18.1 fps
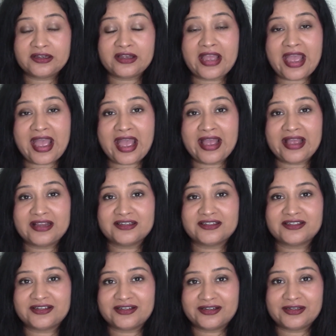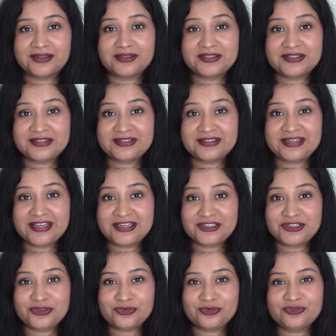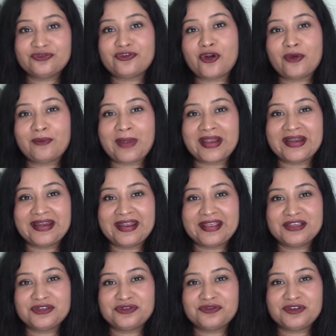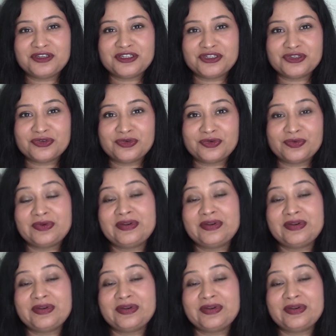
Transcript: and stay tuned for my next video.